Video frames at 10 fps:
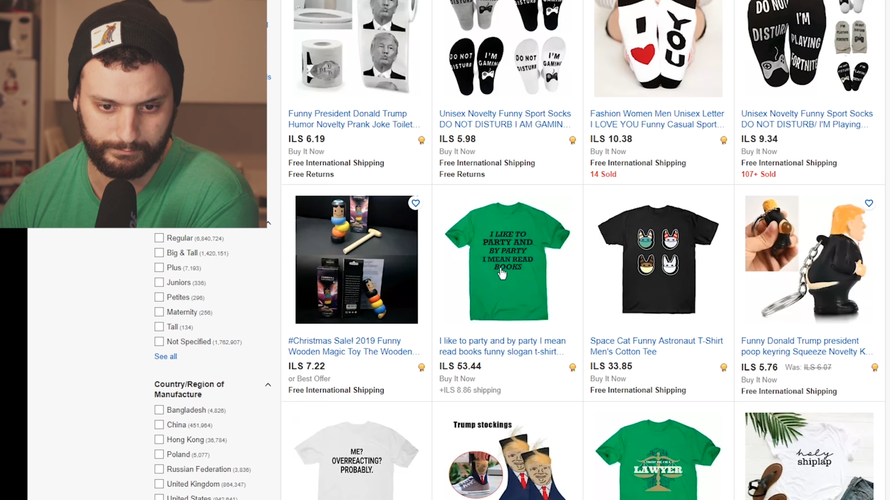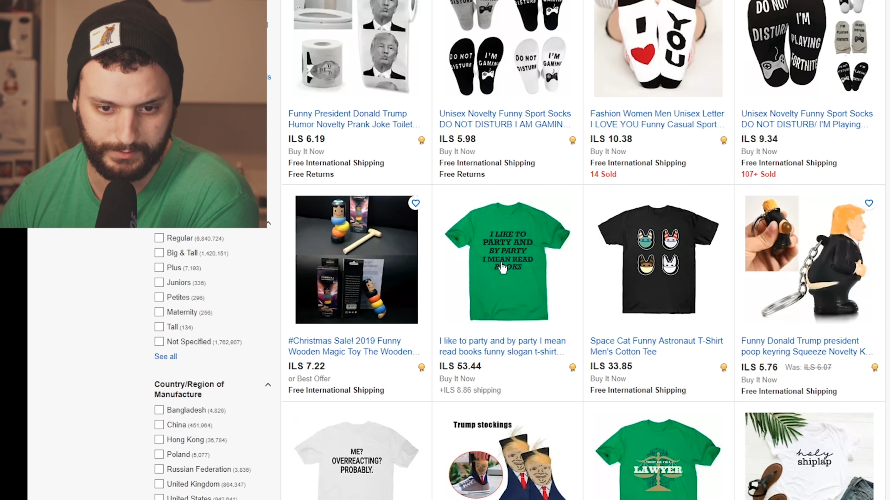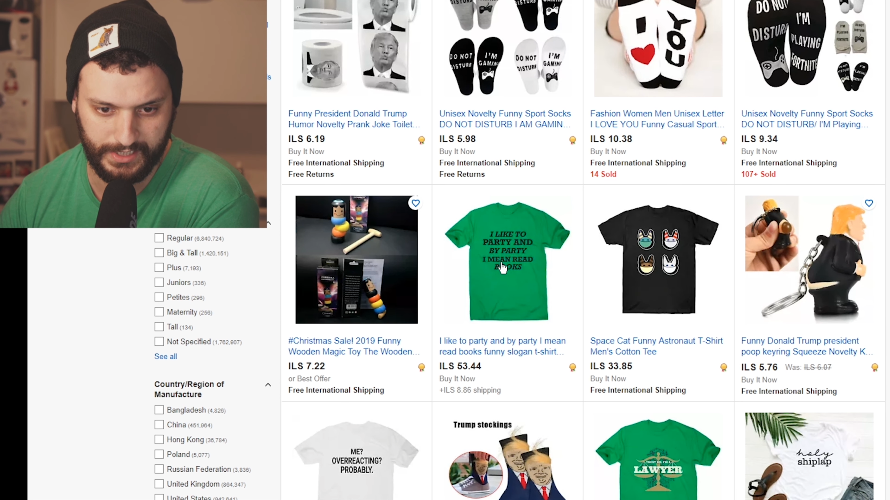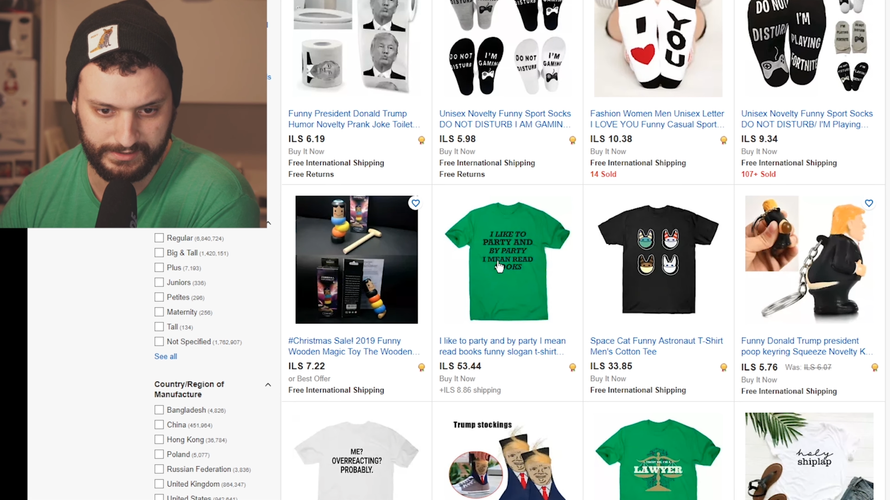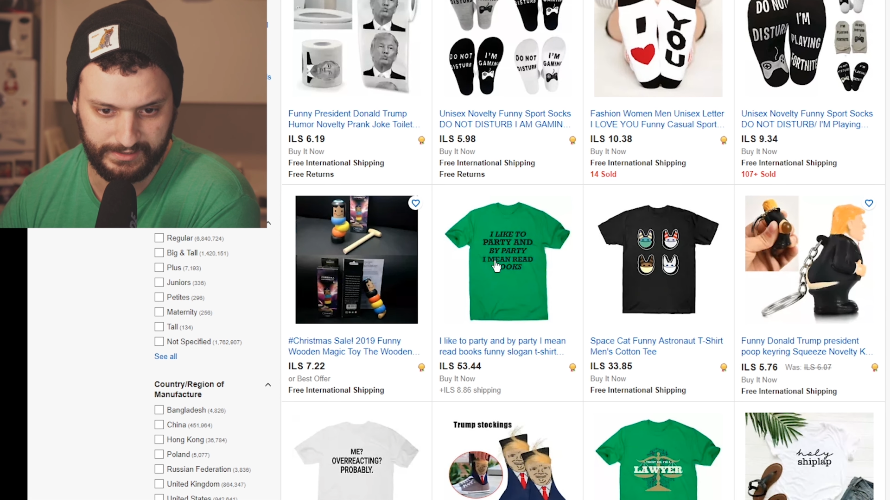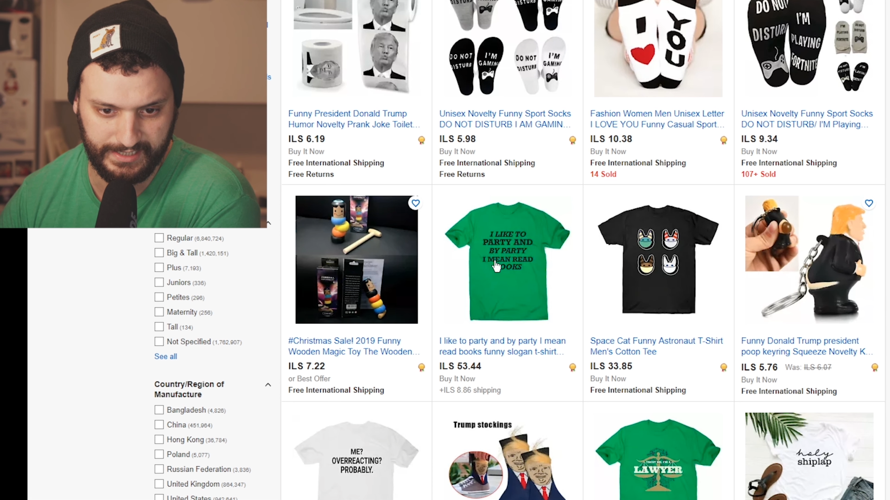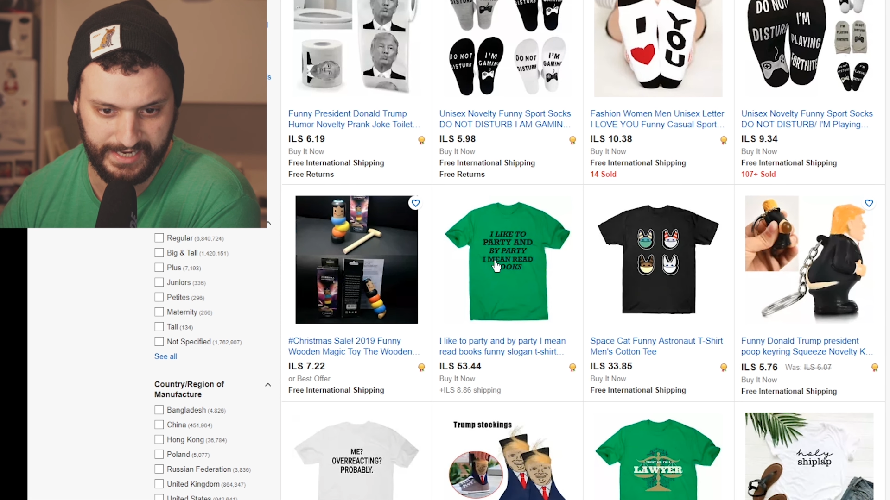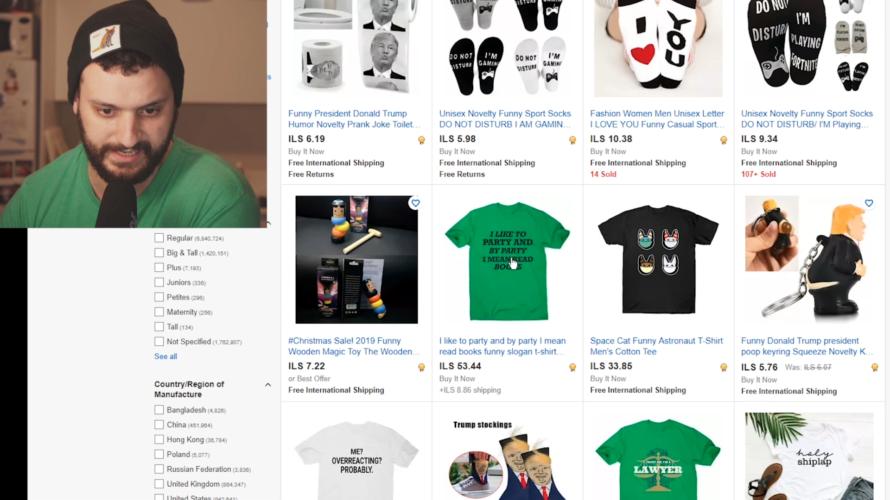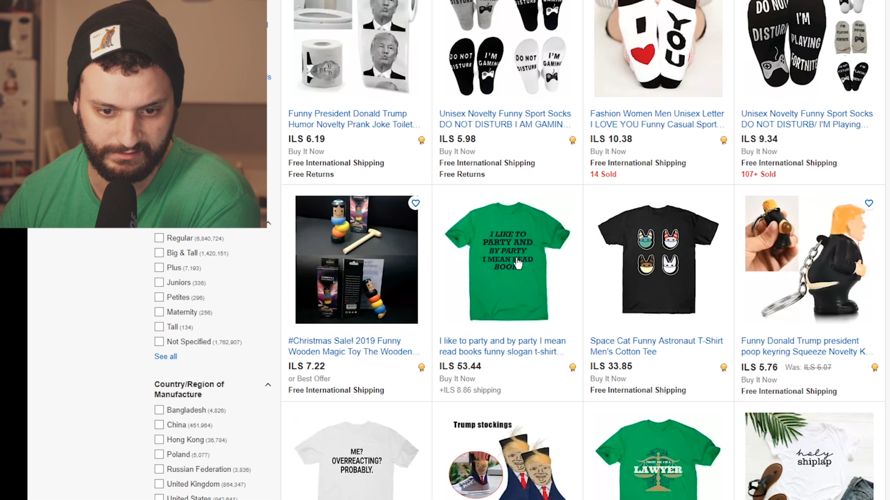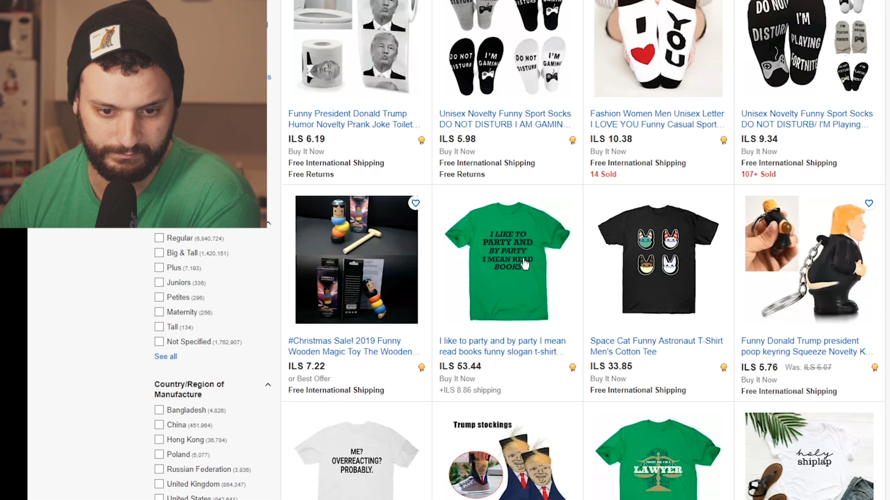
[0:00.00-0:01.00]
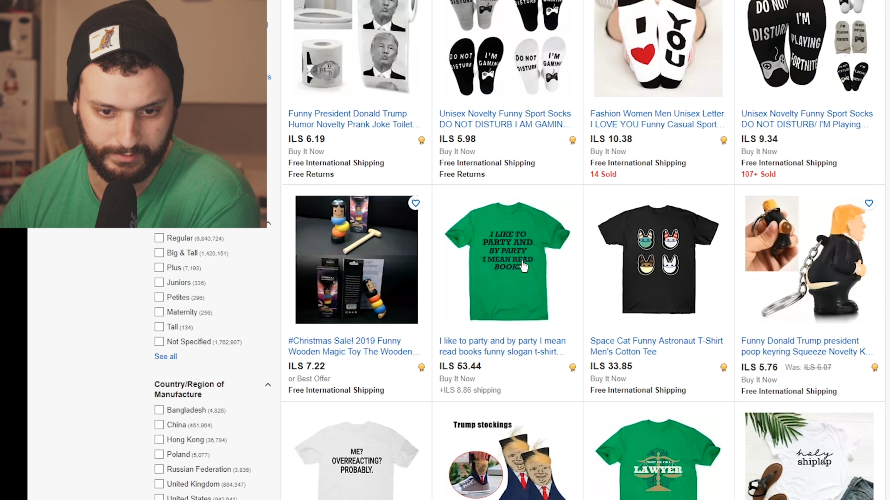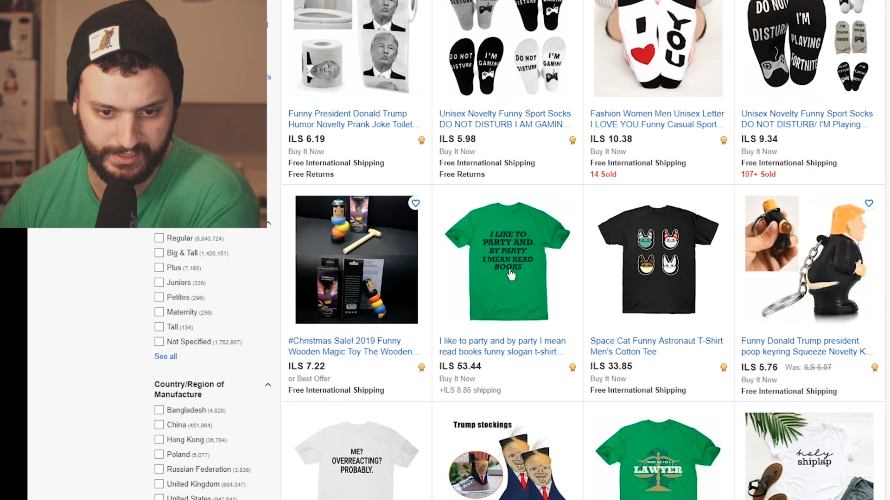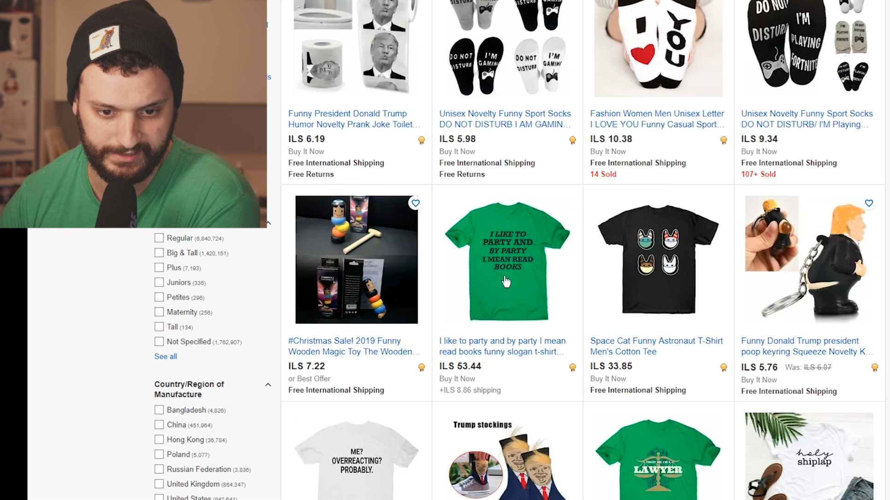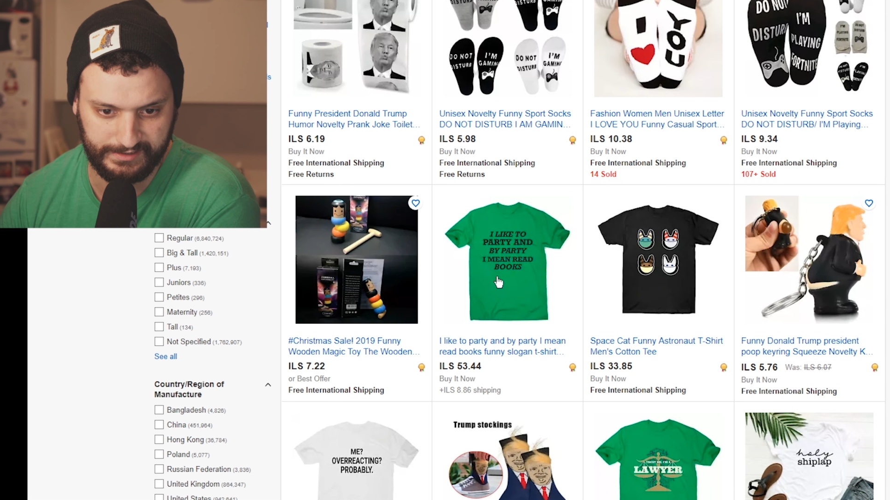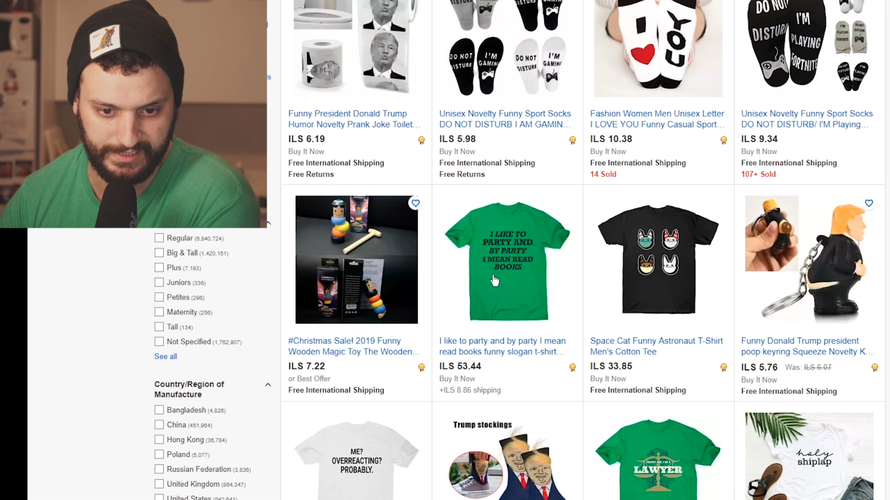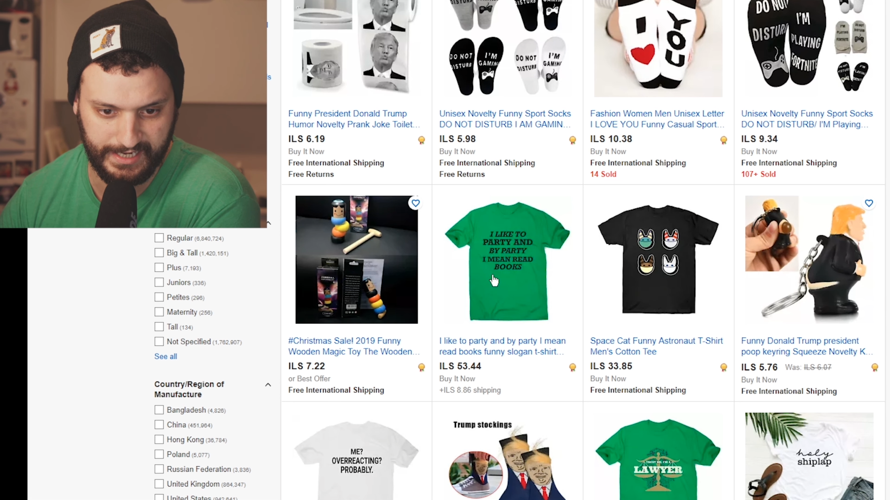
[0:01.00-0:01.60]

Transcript: party and party.